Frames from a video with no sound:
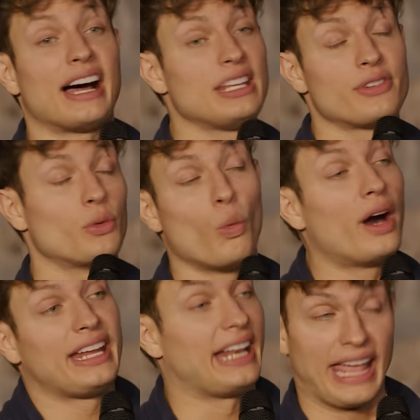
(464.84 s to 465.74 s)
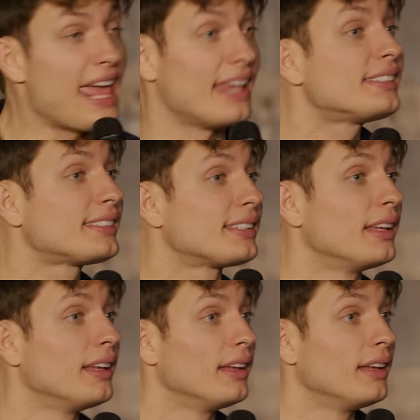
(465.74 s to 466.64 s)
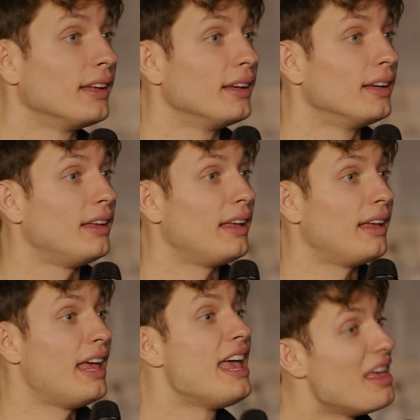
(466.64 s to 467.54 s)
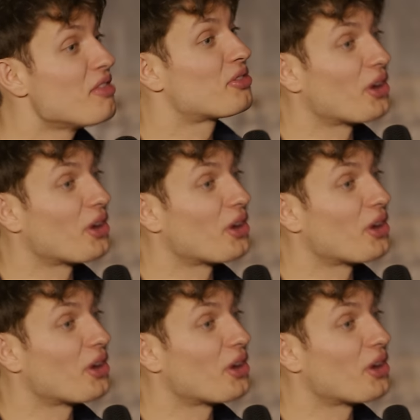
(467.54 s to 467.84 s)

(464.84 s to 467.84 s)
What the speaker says: not even what it is. And